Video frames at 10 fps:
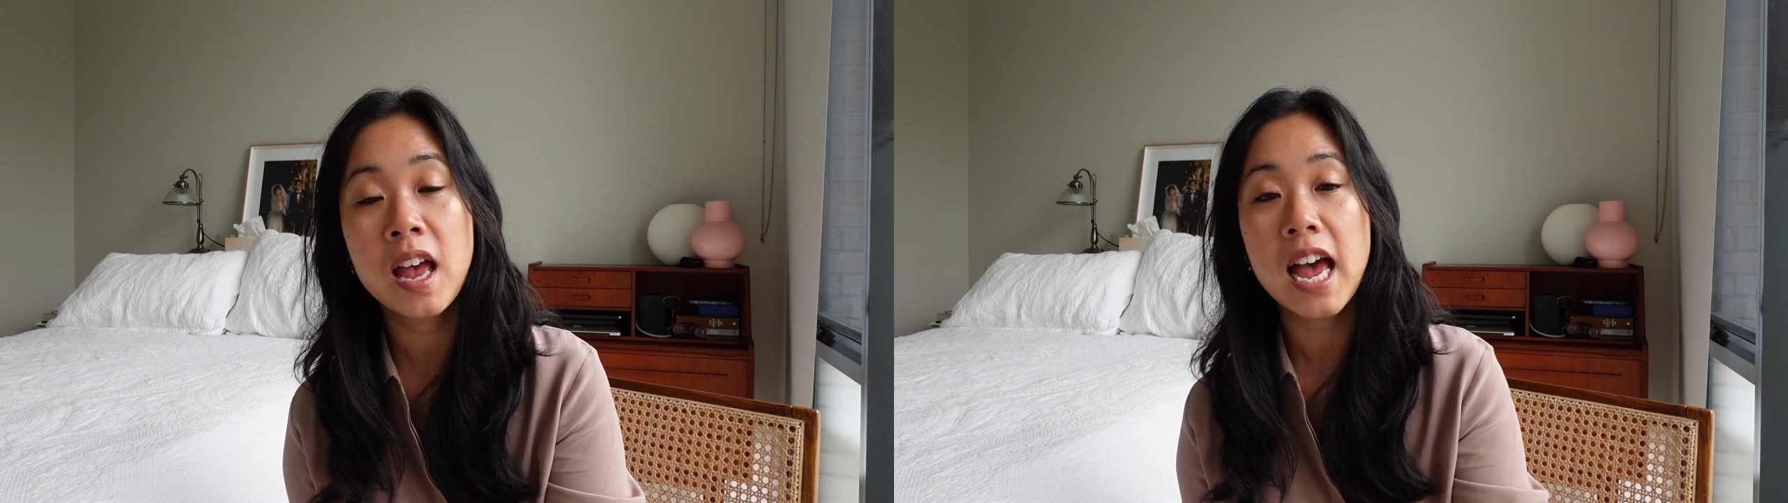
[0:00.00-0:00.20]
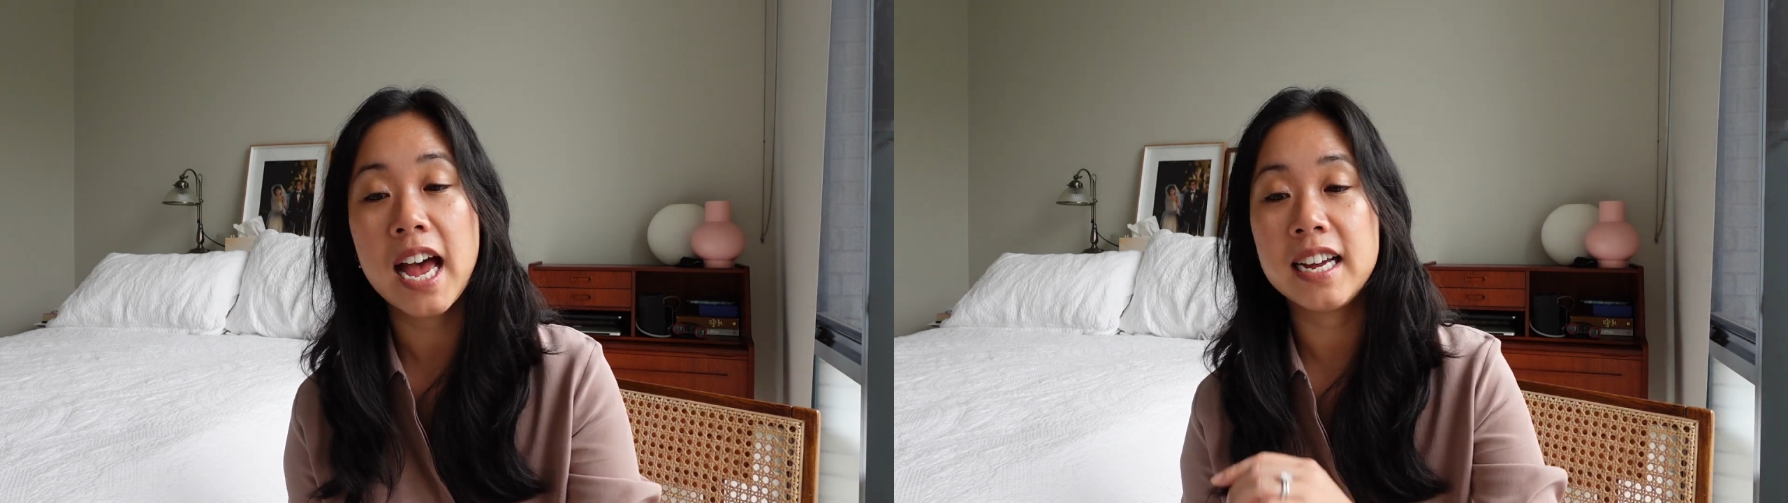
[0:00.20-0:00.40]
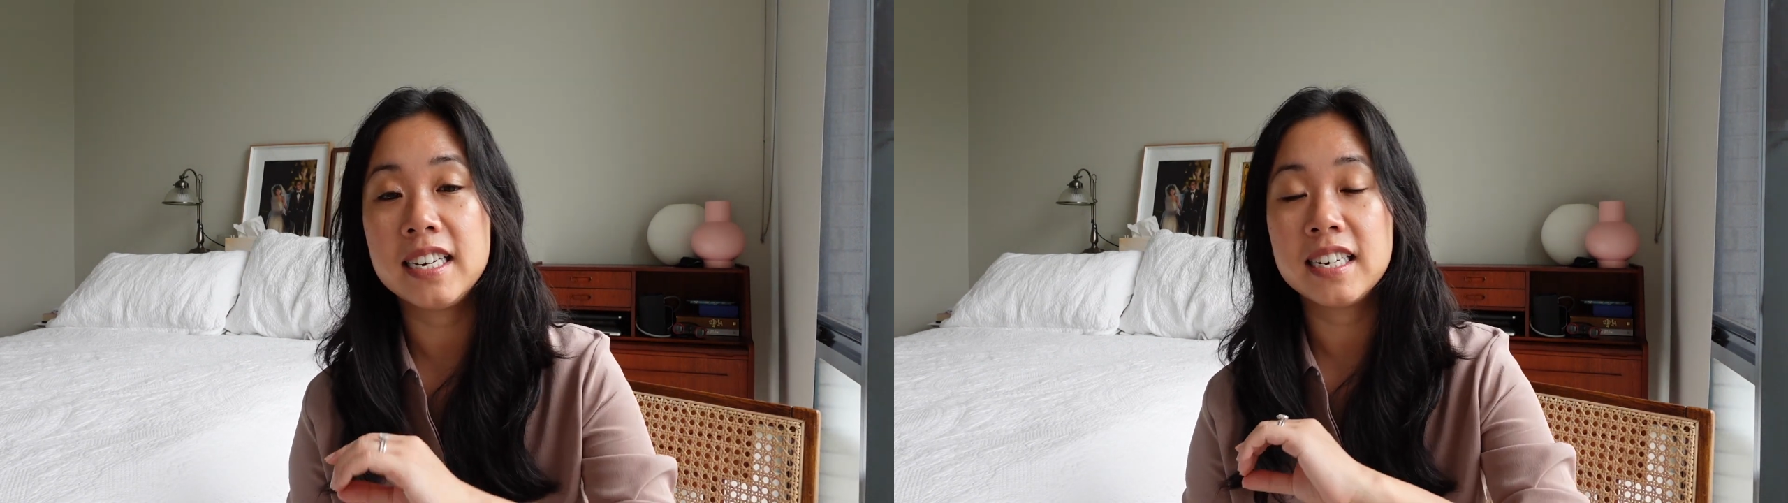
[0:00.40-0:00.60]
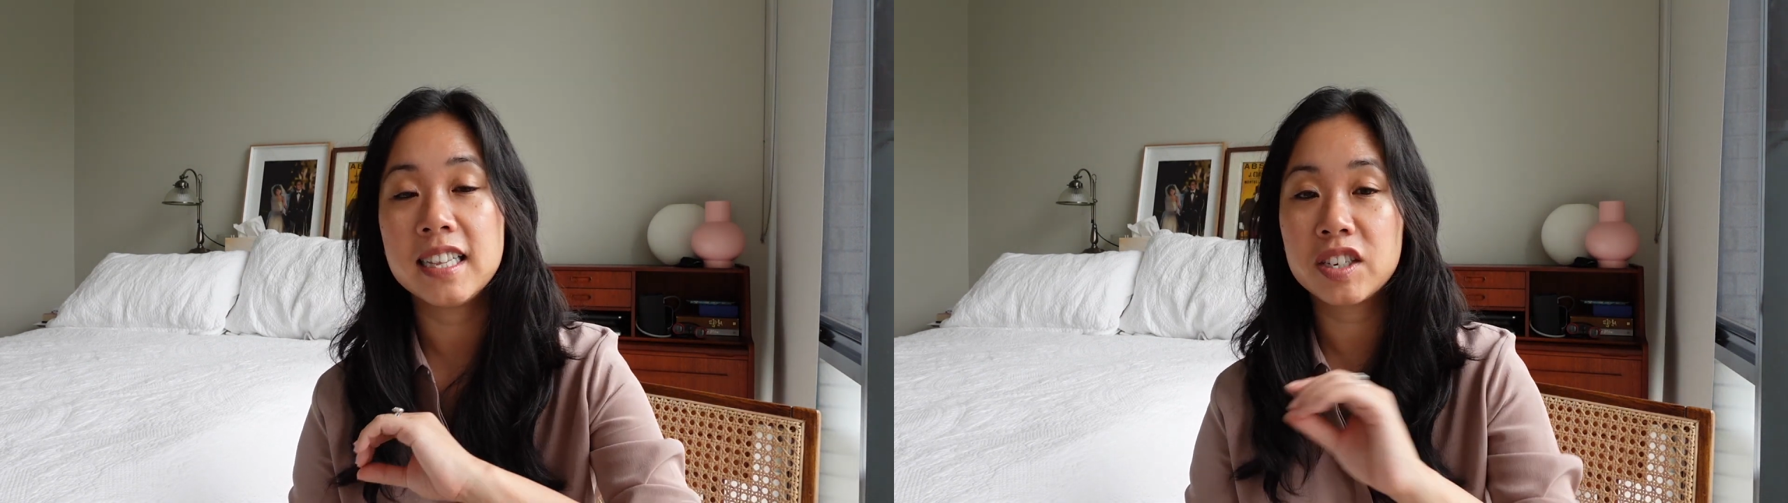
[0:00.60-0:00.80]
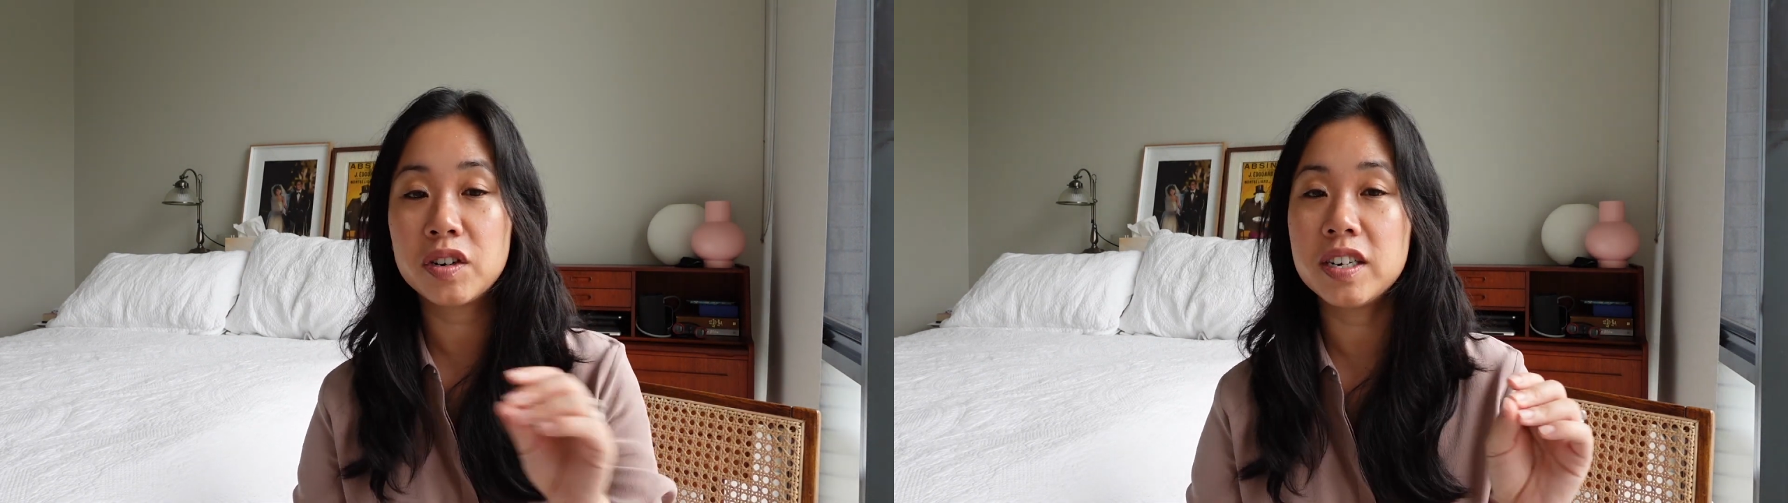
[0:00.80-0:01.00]
And
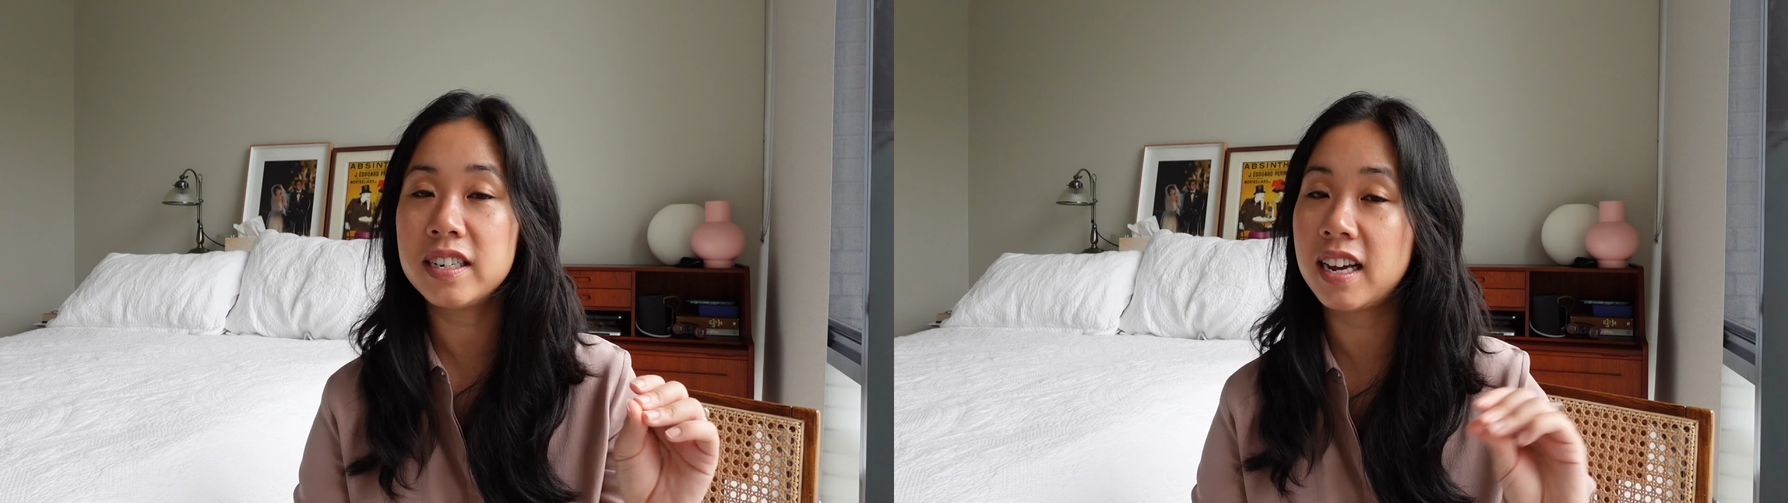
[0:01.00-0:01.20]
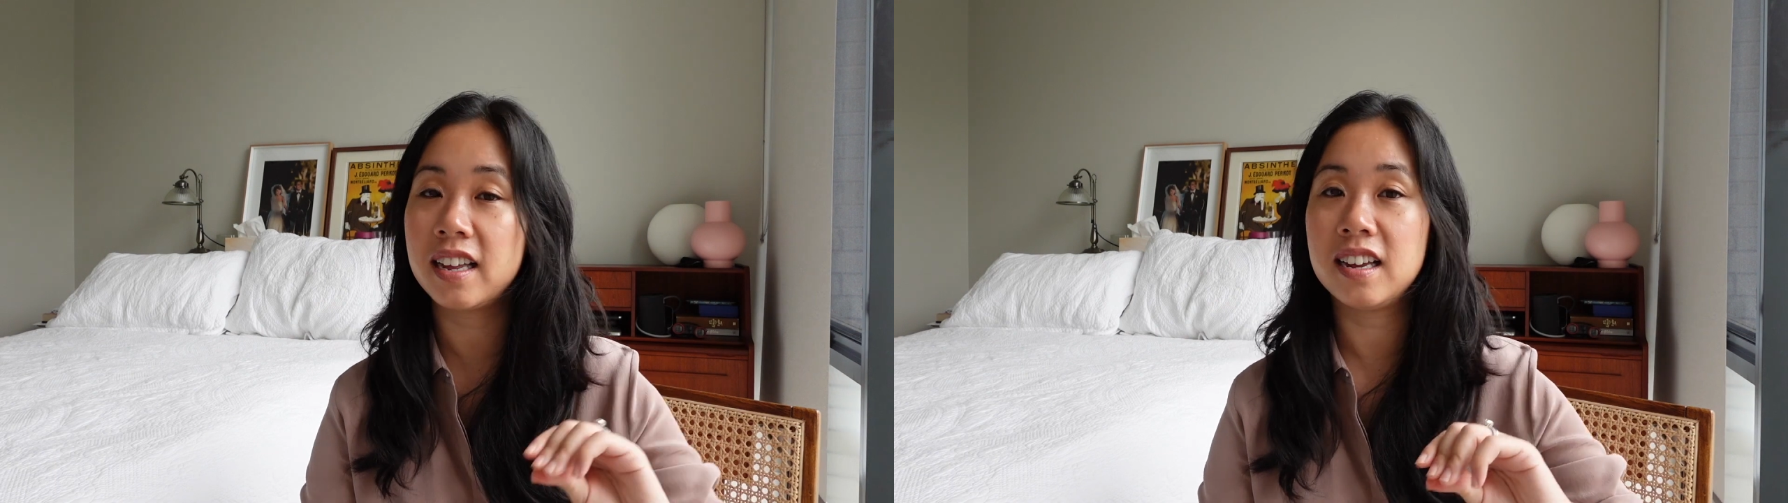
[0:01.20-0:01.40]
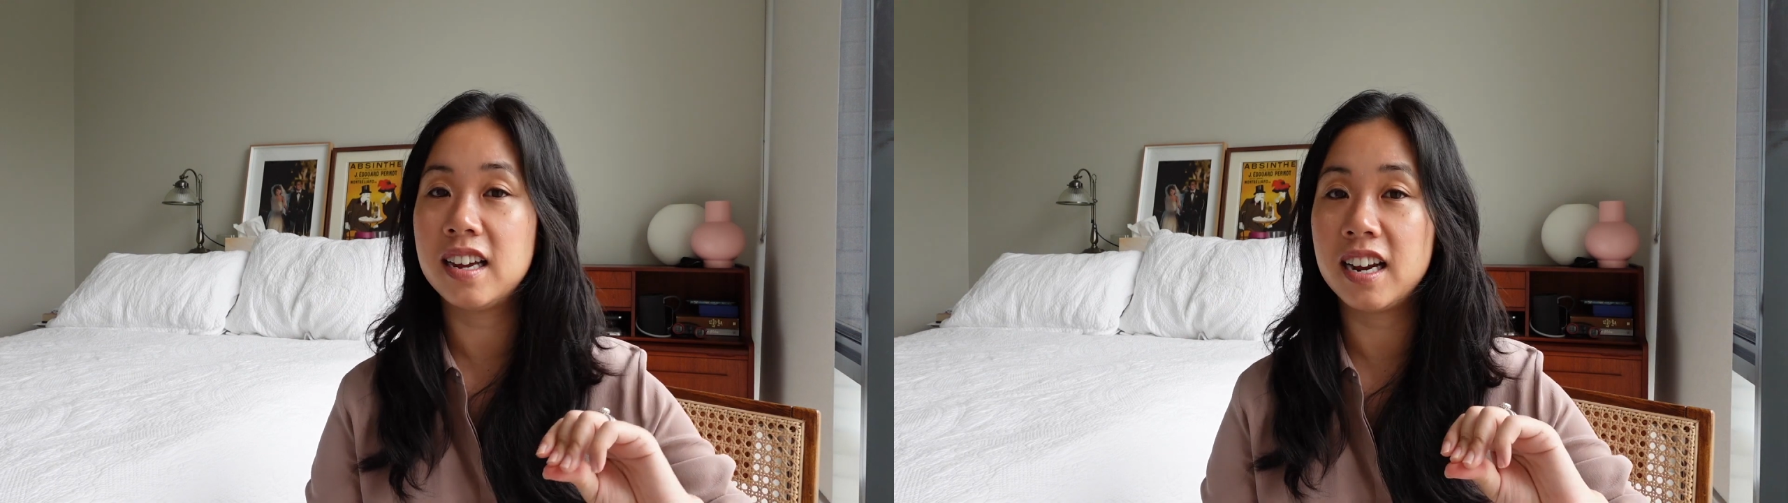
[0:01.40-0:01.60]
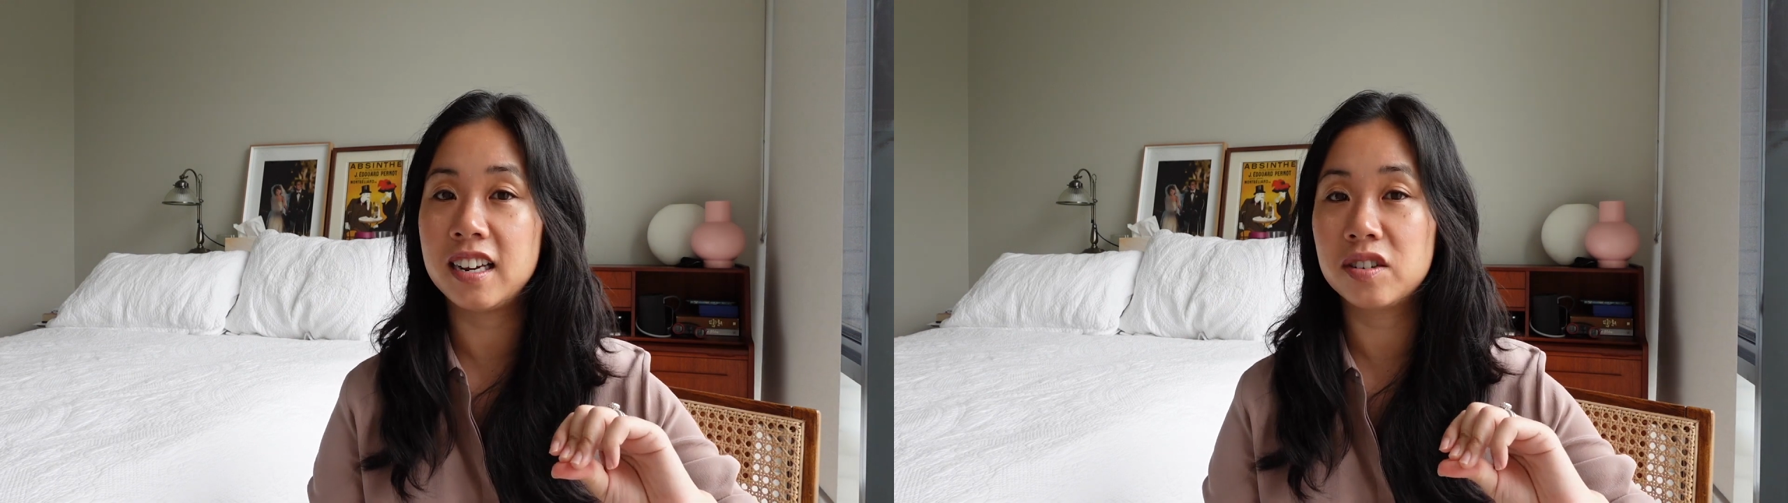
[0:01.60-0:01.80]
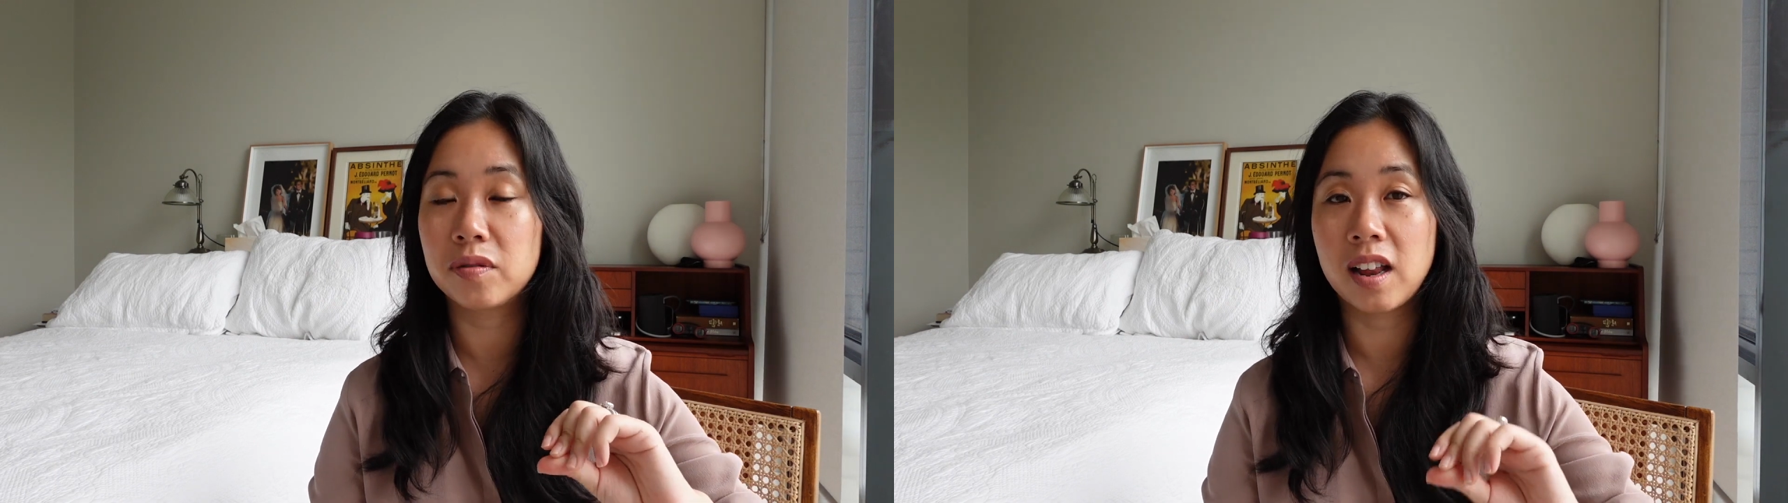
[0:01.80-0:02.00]
that's not to say that you need to